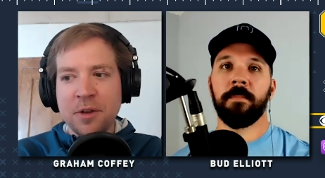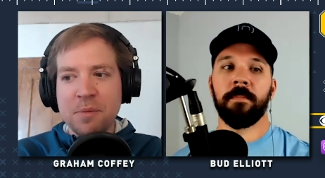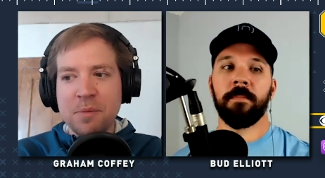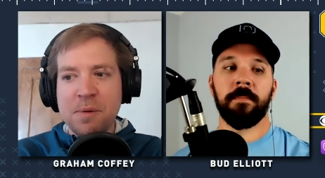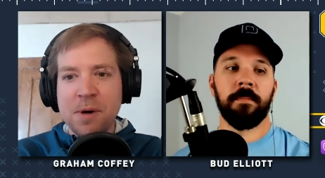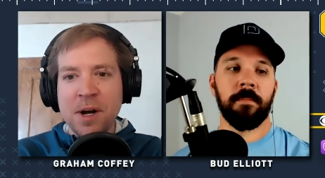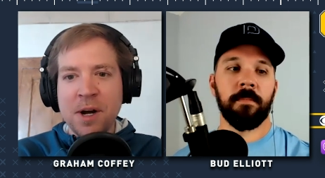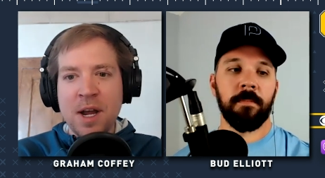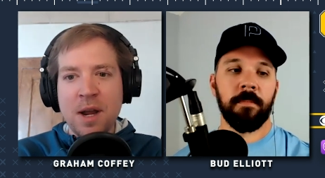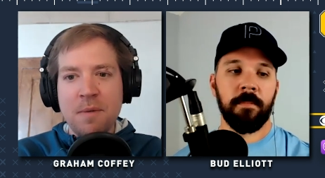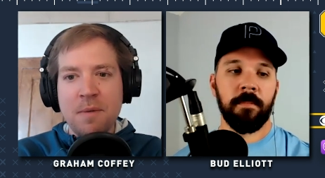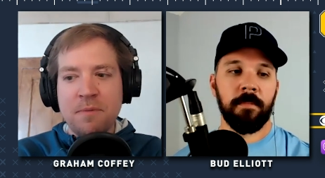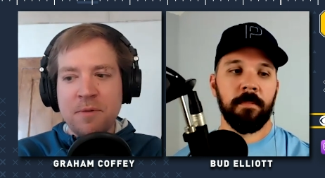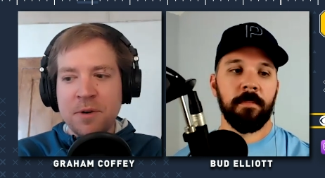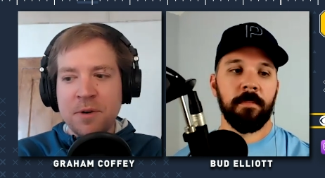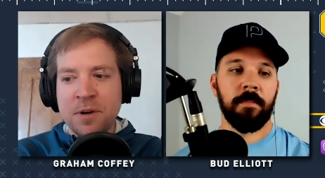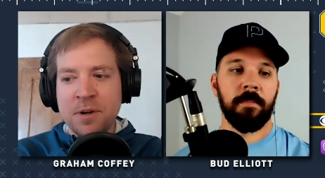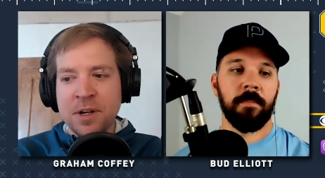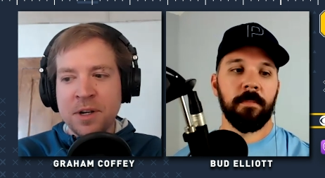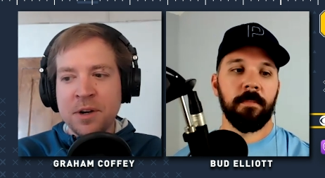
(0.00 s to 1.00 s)
Speaker 1: the pipe
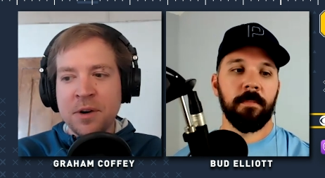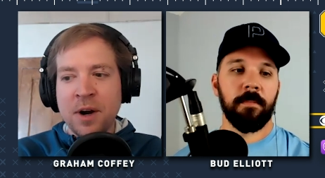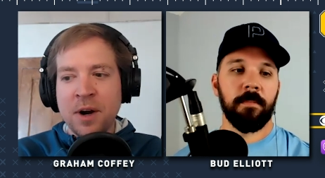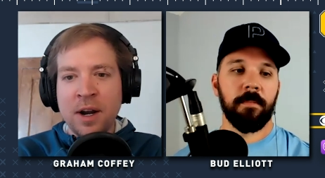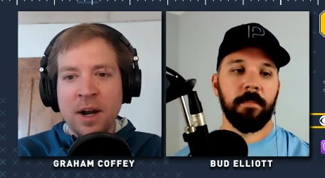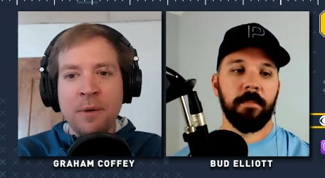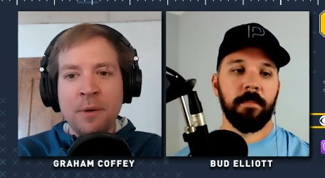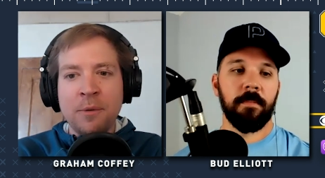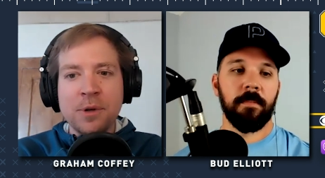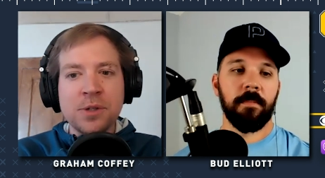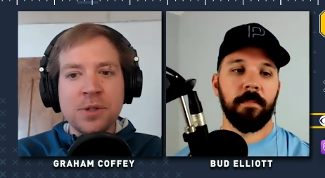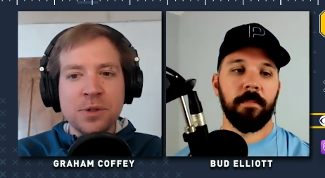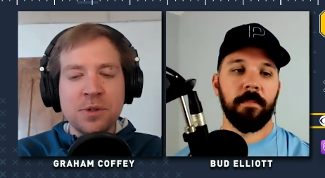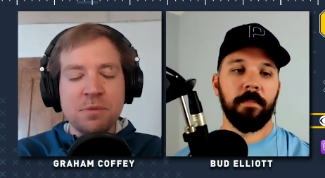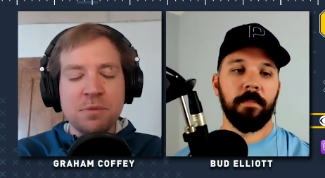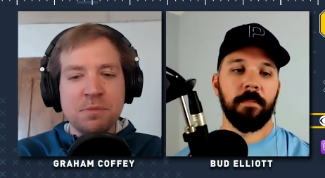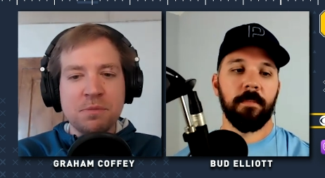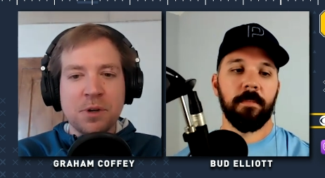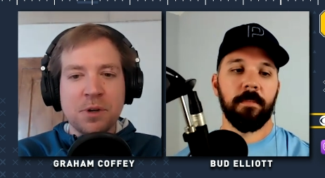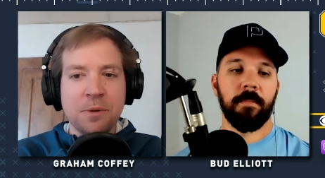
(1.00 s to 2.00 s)
for you know I, I, would
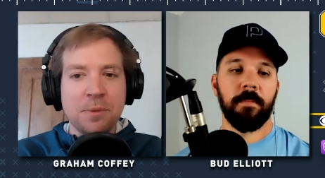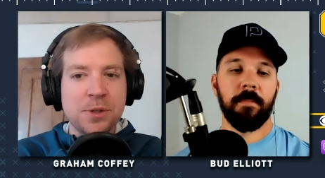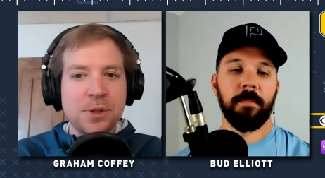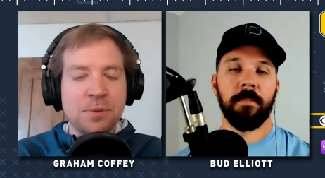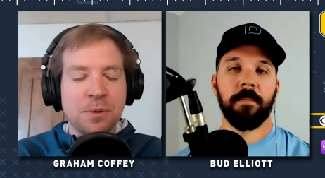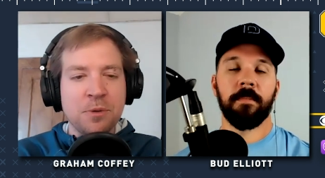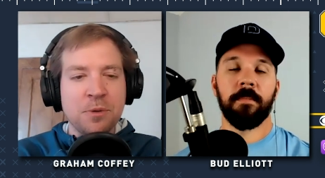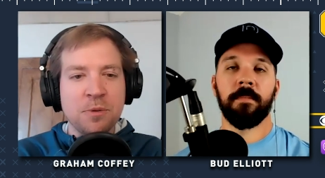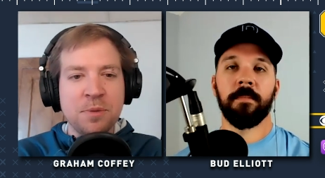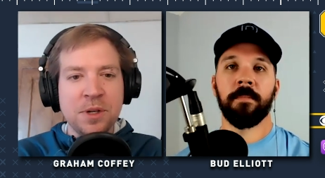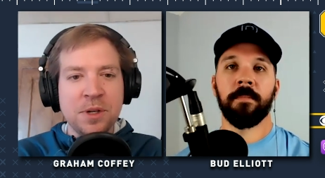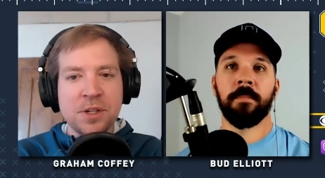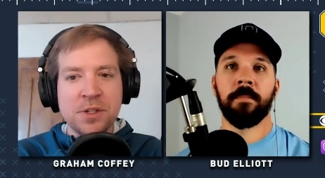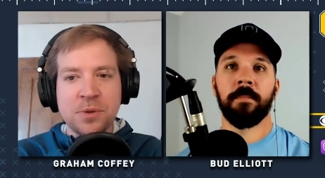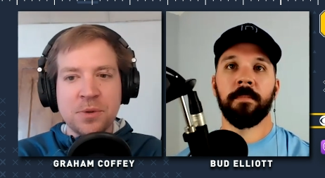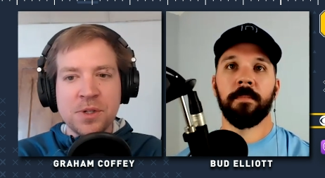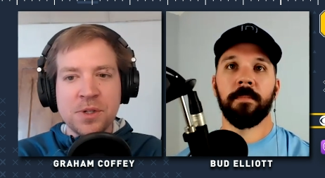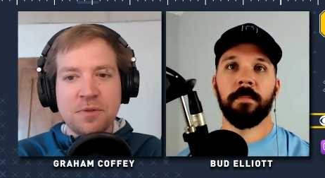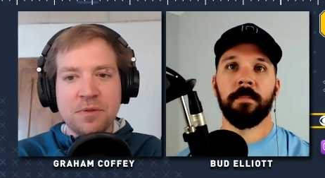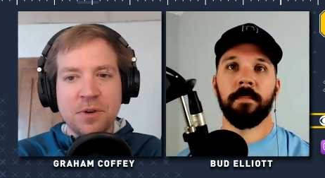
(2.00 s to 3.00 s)
assume Kirby Smart will be at
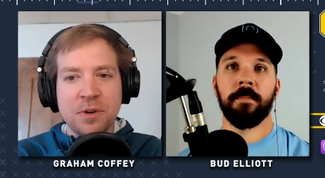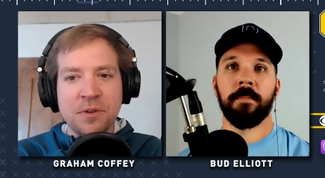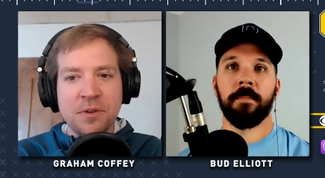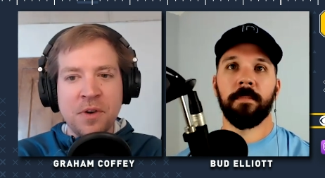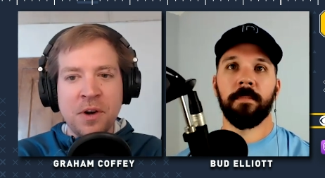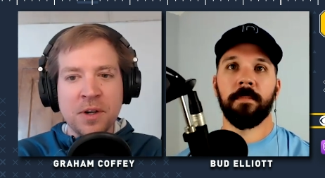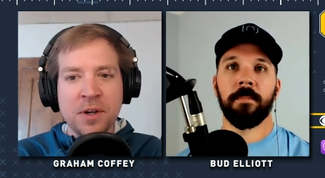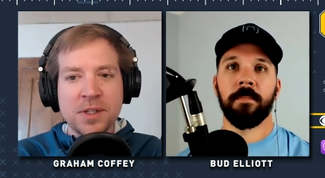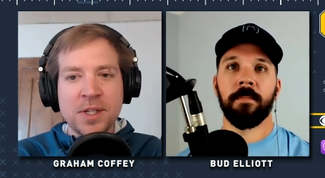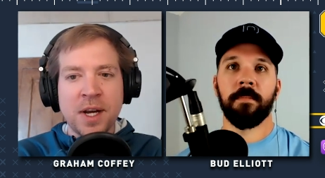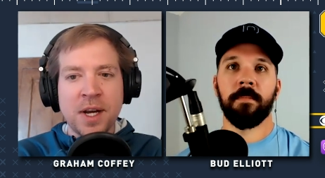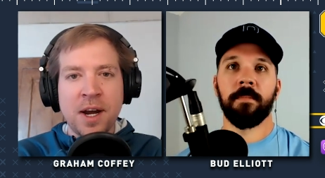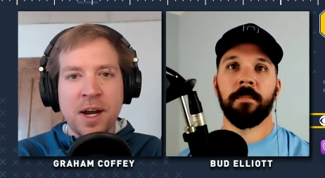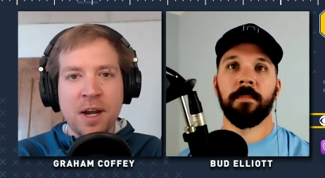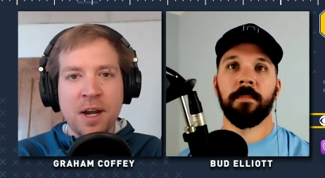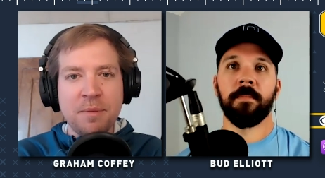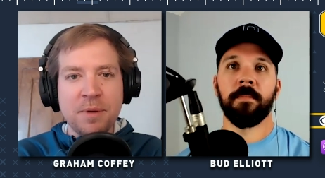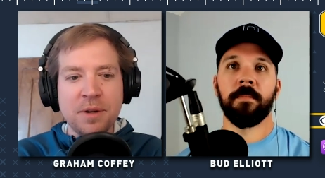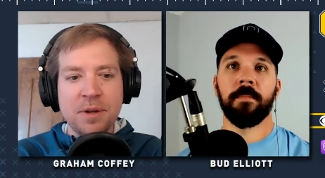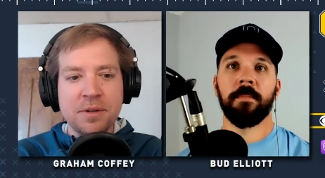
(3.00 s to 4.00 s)
Georgia for a long
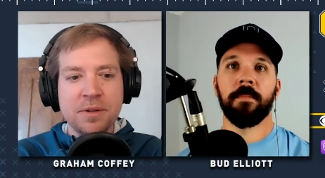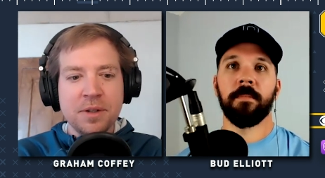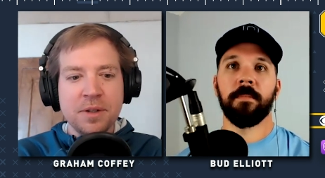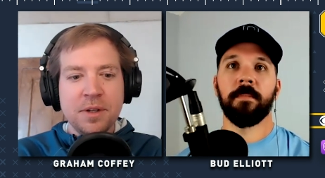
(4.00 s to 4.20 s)
time and